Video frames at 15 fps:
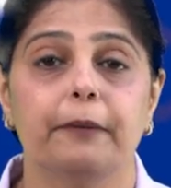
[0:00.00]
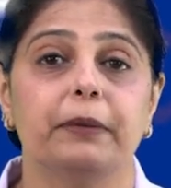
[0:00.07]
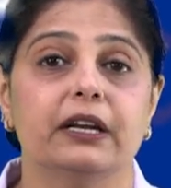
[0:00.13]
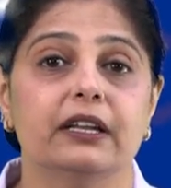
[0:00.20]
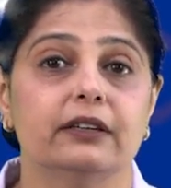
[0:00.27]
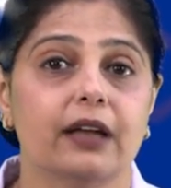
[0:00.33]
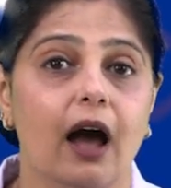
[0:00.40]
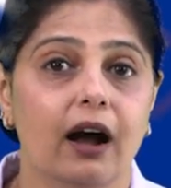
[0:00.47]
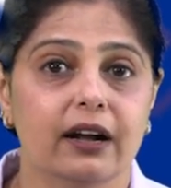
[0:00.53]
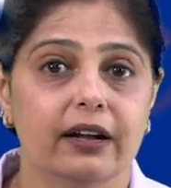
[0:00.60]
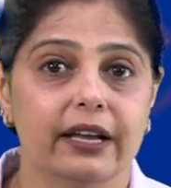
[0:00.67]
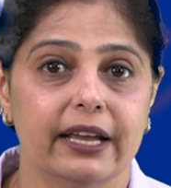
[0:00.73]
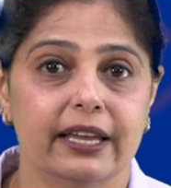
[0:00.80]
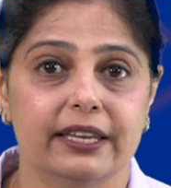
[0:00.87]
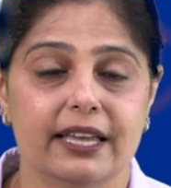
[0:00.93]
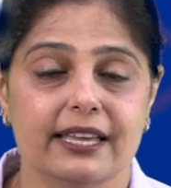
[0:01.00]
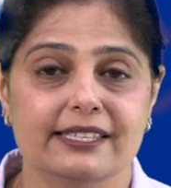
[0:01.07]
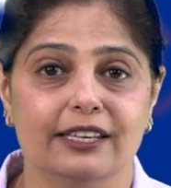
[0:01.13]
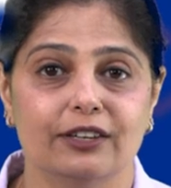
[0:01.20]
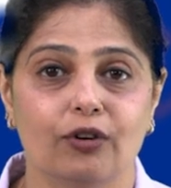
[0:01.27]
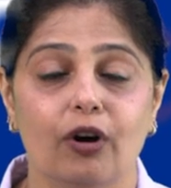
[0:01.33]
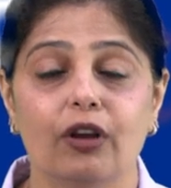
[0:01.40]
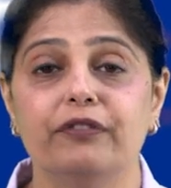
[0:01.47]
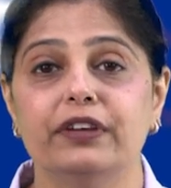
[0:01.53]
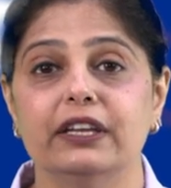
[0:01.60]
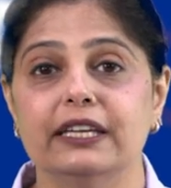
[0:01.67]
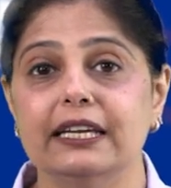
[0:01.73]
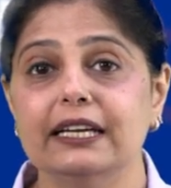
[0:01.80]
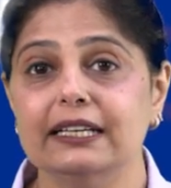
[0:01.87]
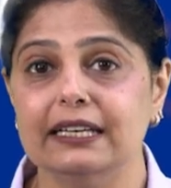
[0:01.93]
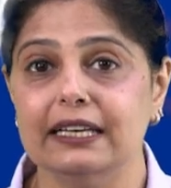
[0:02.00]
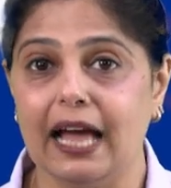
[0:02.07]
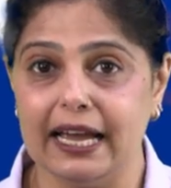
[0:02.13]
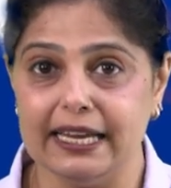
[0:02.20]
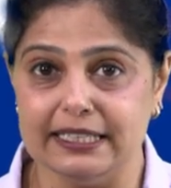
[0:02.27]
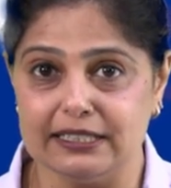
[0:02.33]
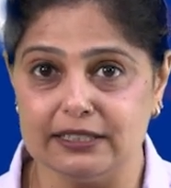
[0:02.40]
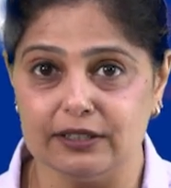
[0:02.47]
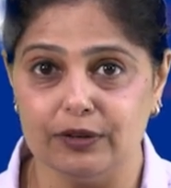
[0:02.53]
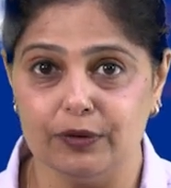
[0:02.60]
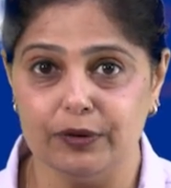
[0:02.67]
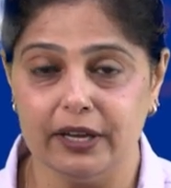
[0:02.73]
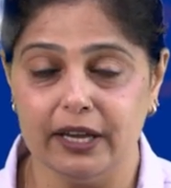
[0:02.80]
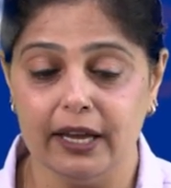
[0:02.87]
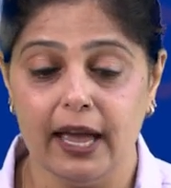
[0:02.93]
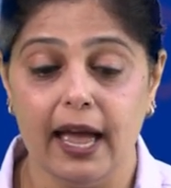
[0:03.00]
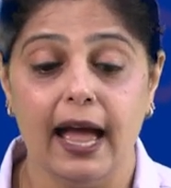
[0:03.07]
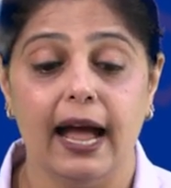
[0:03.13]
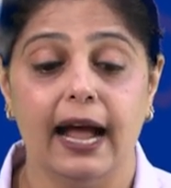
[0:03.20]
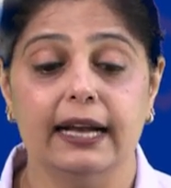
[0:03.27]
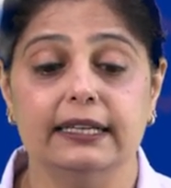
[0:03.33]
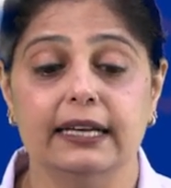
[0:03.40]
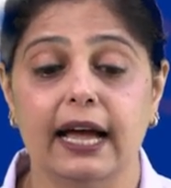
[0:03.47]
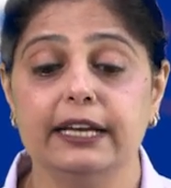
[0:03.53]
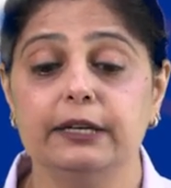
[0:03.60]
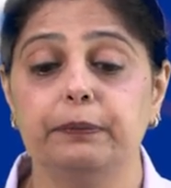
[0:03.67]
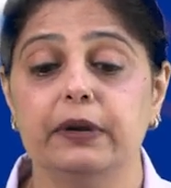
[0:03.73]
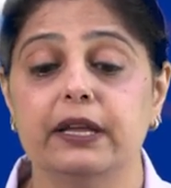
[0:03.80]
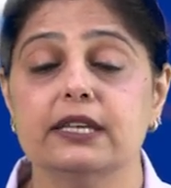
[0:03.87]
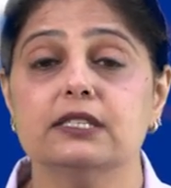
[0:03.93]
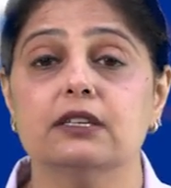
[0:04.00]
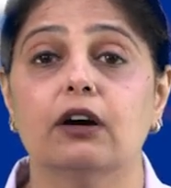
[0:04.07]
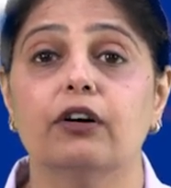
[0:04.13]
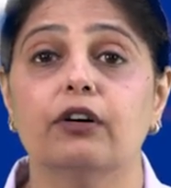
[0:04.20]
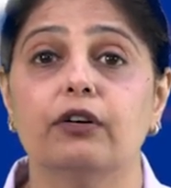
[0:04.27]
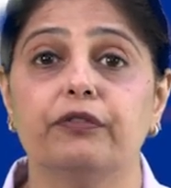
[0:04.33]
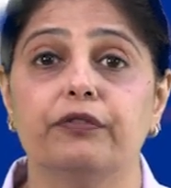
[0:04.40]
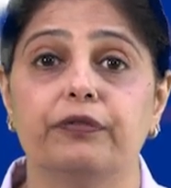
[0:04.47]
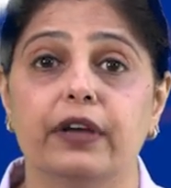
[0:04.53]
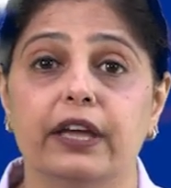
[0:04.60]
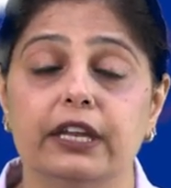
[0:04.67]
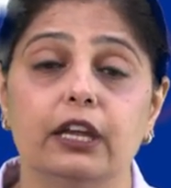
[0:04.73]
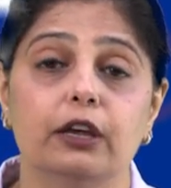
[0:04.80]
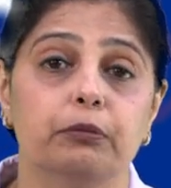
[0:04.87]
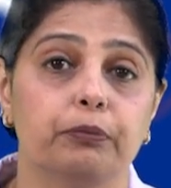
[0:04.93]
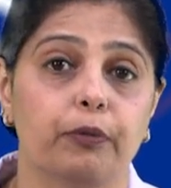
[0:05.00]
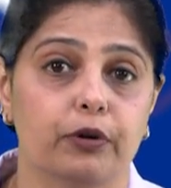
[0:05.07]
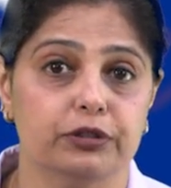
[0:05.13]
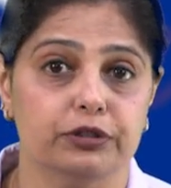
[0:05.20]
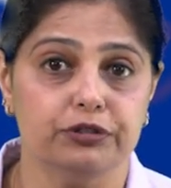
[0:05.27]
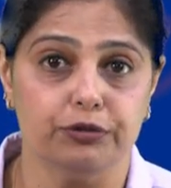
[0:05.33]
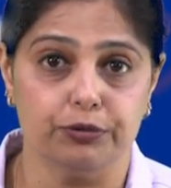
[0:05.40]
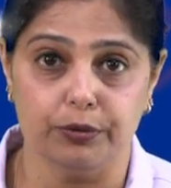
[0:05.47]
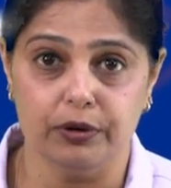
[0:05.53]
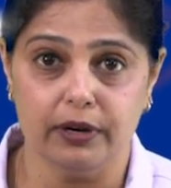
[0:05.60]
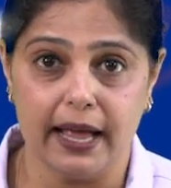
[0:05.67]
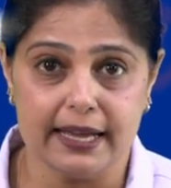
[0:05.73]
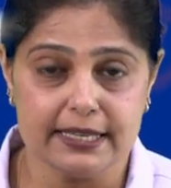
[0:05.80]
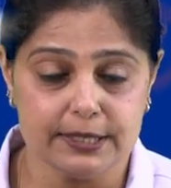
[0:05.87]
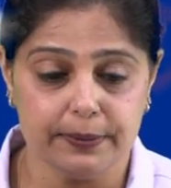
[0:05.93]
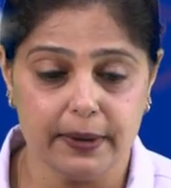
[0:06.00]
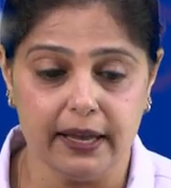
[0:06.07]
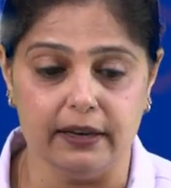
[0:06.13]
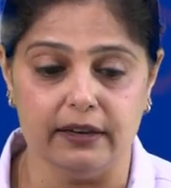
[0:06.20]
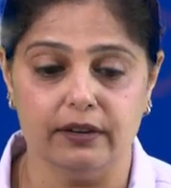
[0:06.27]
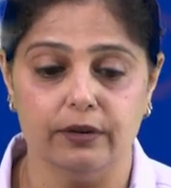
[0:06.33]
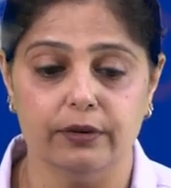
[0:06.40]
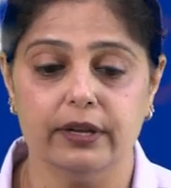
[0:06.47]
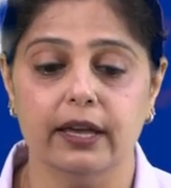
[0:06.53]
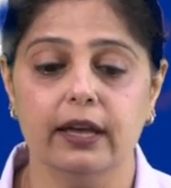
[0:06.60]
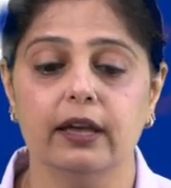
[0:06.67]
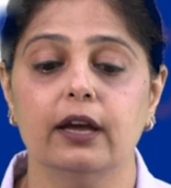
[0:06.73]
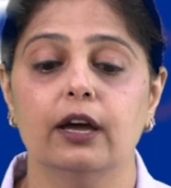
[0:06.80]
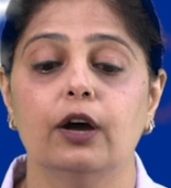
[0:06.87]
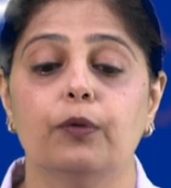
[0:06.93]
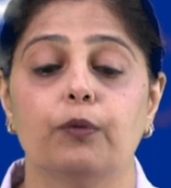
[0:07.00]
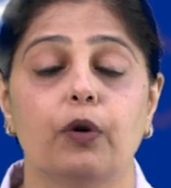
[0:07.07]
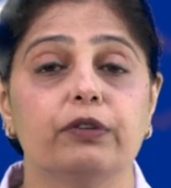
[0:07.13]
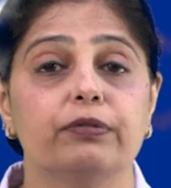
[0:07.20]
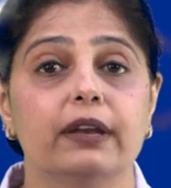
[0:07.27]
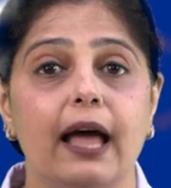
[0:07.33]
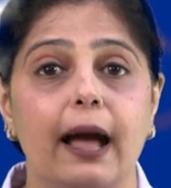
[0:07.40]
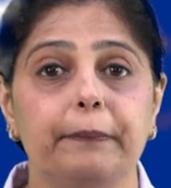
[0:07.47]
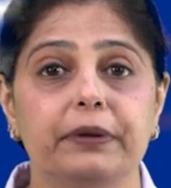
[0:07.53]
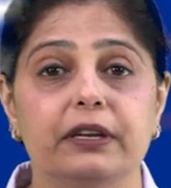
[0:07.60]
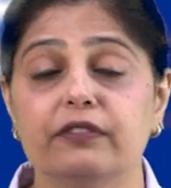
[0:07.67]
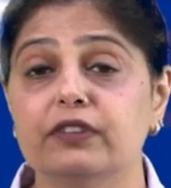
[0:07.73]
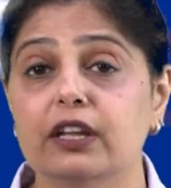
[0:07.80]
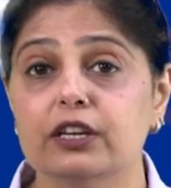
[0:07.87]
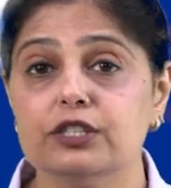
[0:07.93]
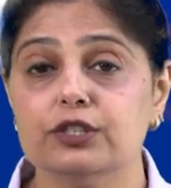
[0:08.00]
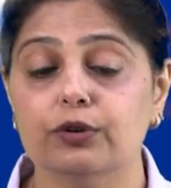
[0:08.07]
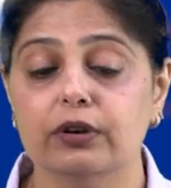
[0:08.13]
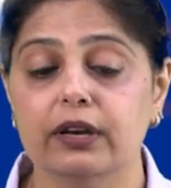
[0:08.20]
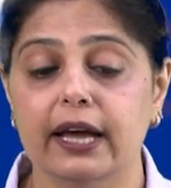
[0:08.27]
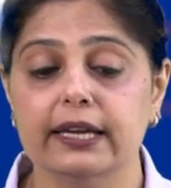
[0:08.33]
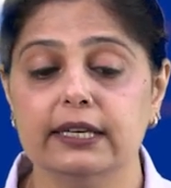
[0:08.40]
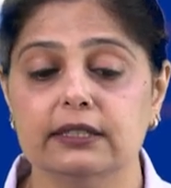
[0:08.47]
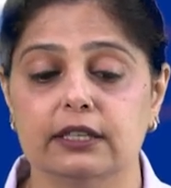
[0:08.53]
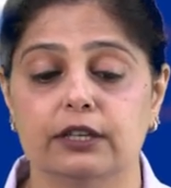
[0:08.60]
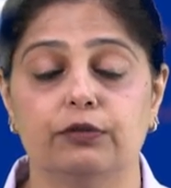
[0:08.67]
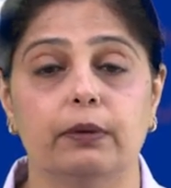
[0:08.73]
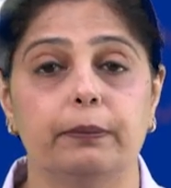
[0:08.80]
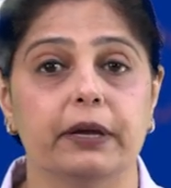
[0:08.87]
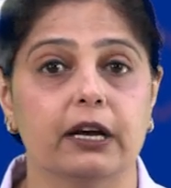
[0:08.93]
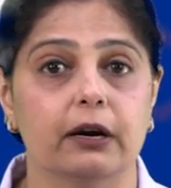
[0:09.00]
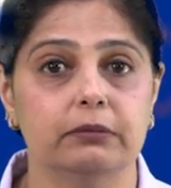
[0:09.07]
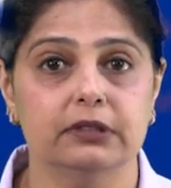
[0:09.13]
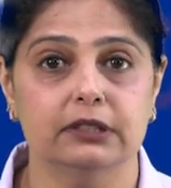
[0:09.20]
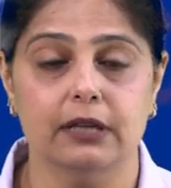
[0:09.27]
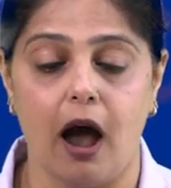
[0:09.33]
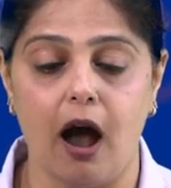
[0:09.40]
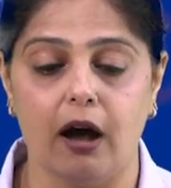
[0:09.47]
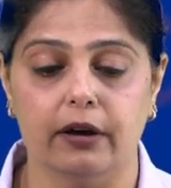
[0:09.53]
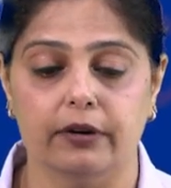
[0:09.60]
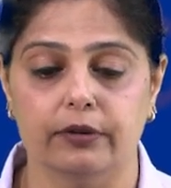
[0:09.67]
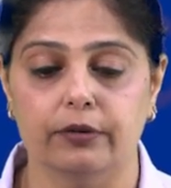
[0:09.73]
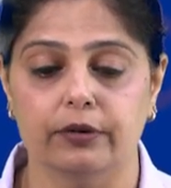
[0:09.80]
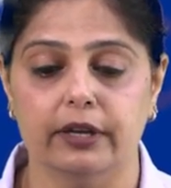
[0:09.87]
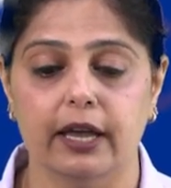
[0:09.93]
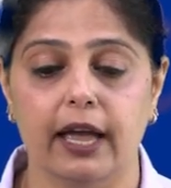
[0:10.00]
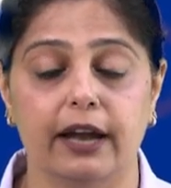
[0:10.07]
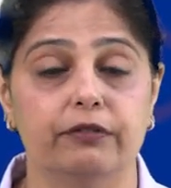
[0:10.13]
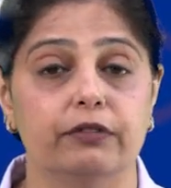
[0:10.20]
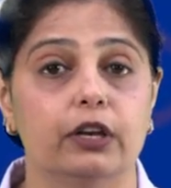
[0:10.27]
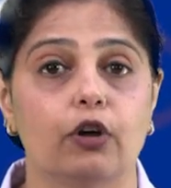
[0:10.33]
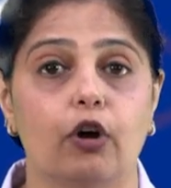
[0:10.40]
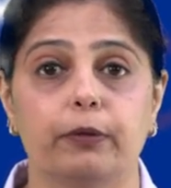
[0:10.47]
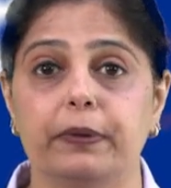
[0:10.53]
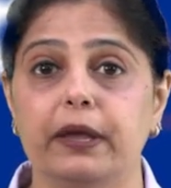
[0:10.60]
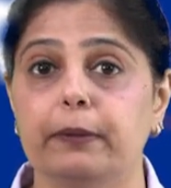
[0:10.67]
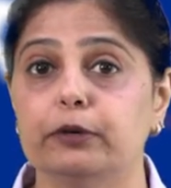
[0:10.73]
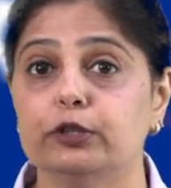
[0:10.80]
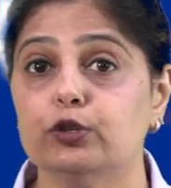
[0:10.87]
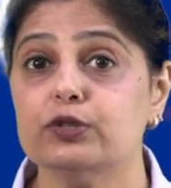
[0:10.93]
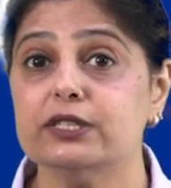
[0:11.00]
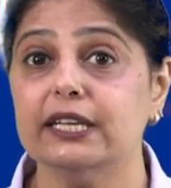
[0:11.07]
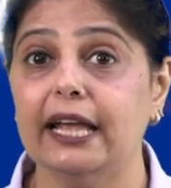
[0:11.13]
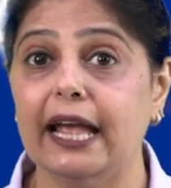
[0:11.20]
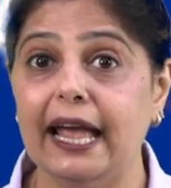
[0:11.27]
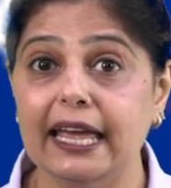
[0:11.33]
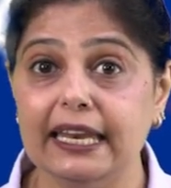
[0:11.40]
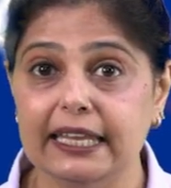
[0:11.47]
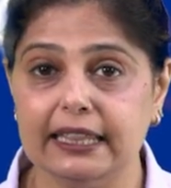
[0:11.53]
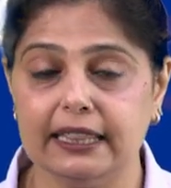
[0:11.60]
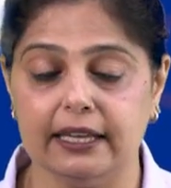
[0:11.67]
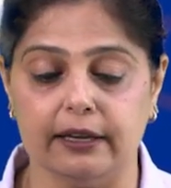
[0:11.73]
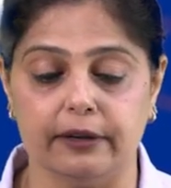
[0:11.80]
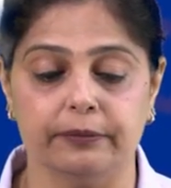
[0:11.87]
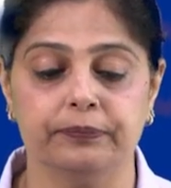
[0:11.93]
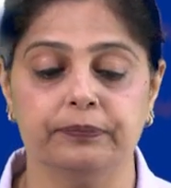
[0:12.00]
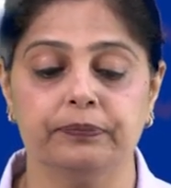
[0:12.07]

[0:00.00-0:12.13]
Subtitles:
But in darker areas and all, we need light. Okay, and light plays a very important role as well. Okay, what will happen if there is no light? It will become dark. Okay, and we will not be able to see anything.